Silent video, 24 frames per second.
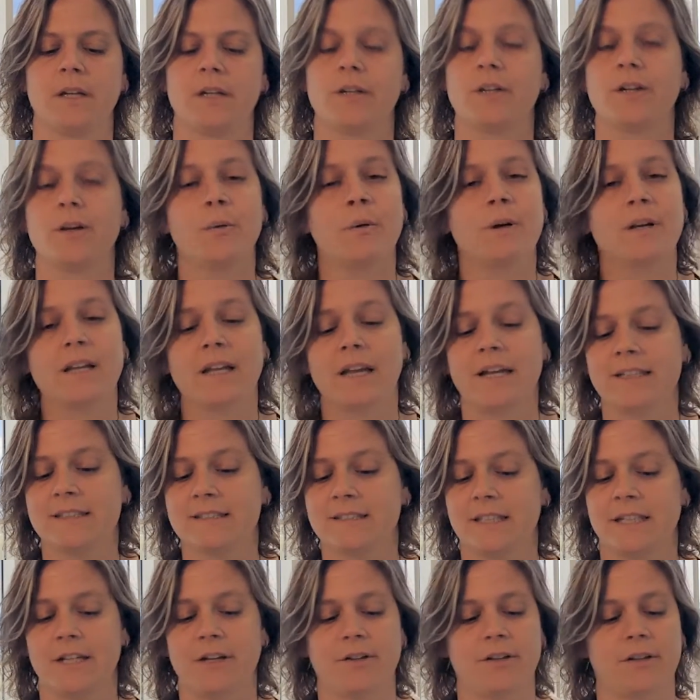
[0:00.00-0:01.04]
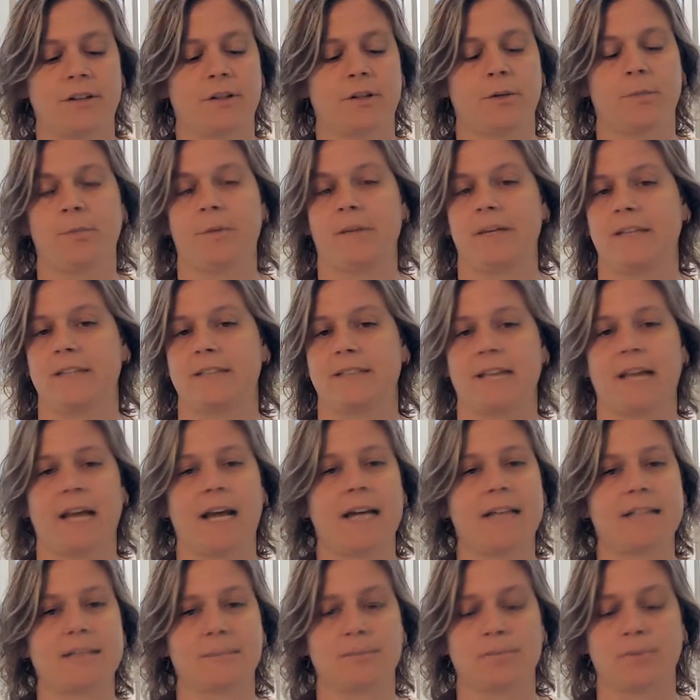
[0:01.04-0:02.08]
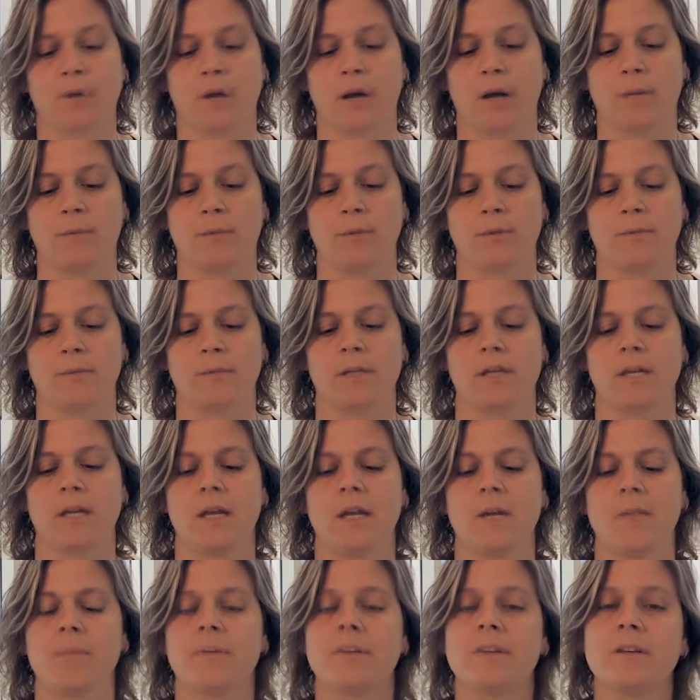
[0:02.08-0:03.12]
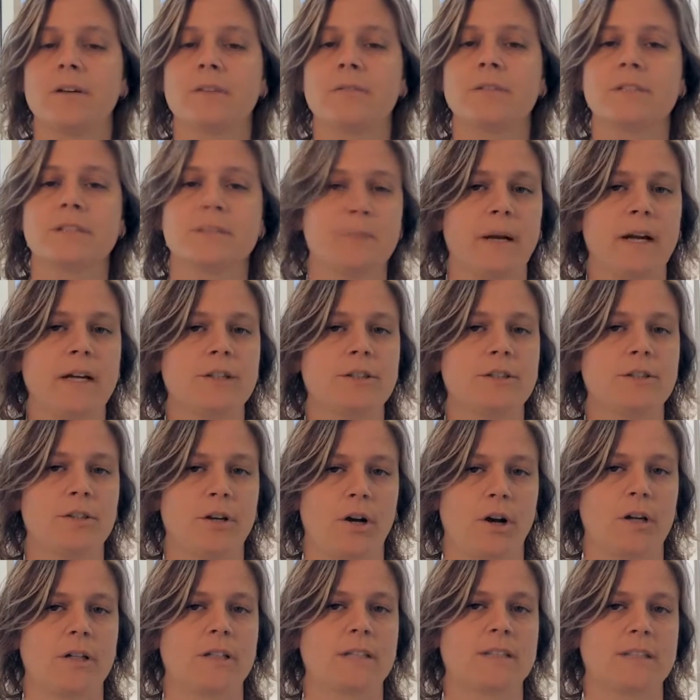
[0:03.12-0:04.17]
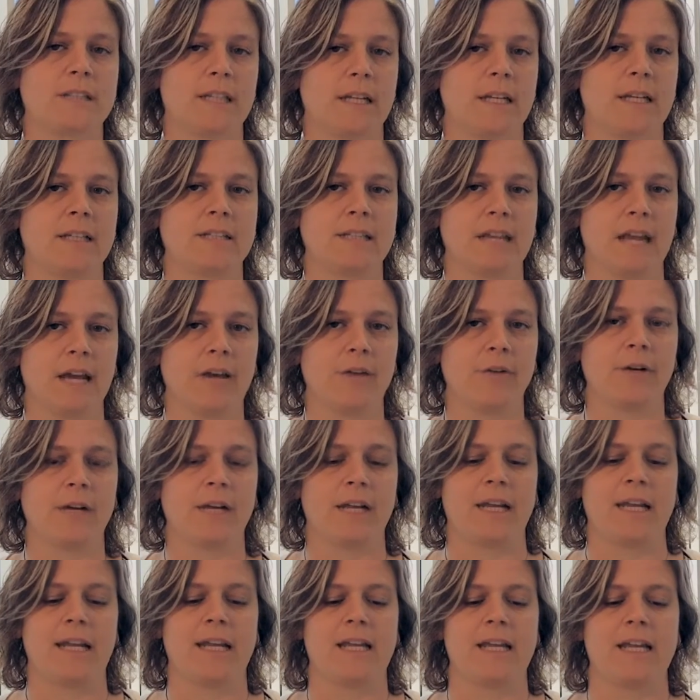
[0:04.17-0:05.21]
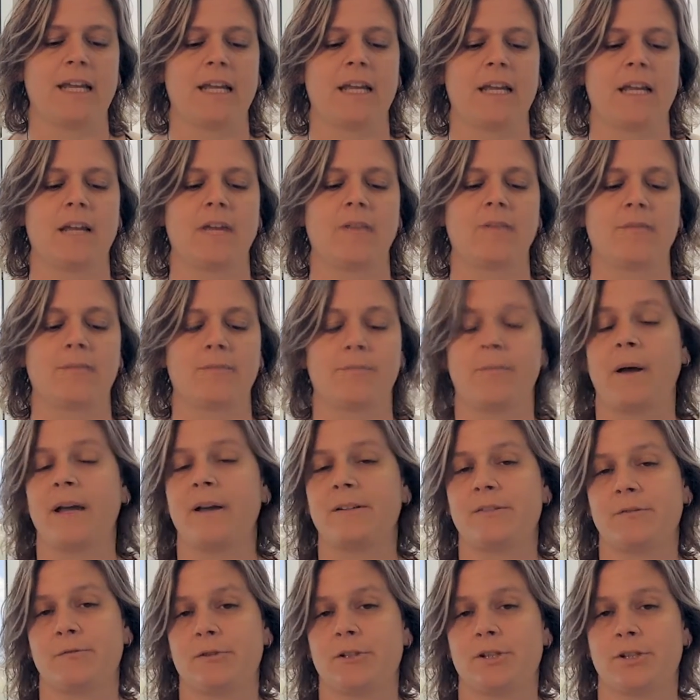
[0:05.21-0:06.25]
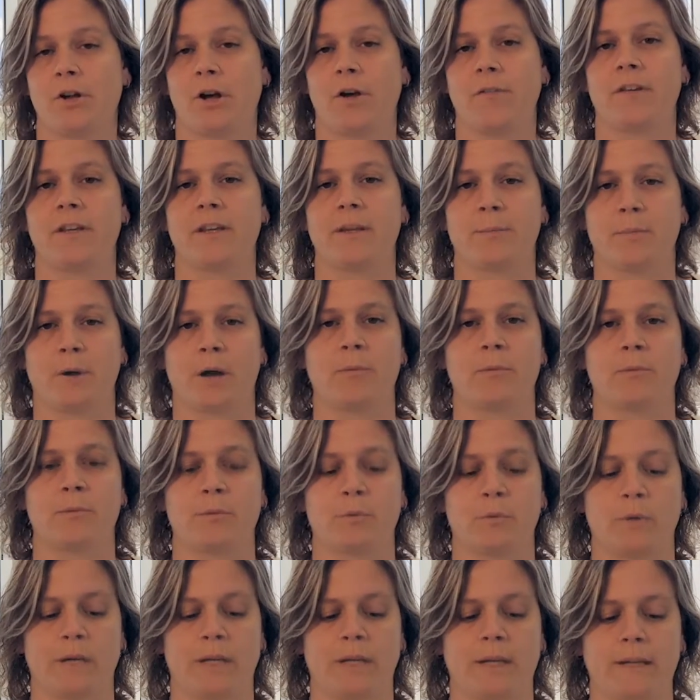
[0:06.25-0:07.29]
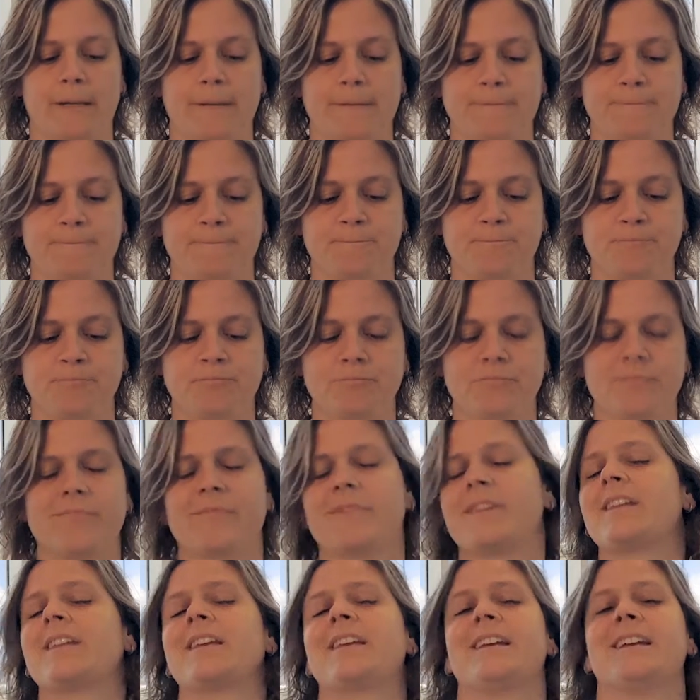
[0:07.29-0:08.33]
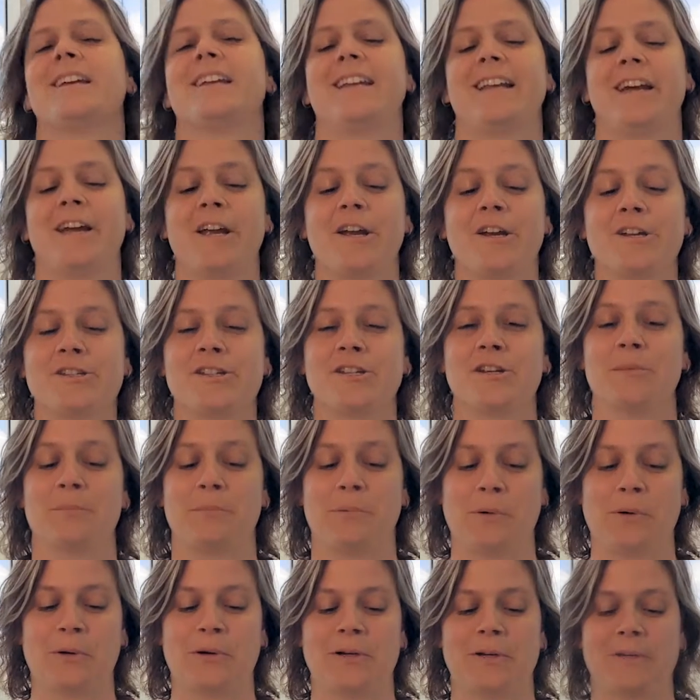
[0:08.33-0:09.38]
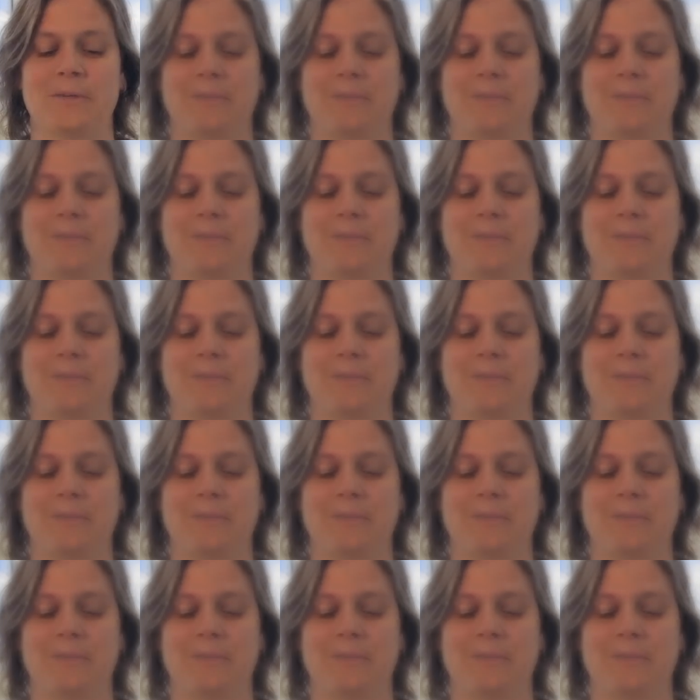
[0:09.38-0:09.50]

No one likes to hear that their place has a problem, but they'll respect your honesty and integrity by resolving the problem quickly. Now, here's an important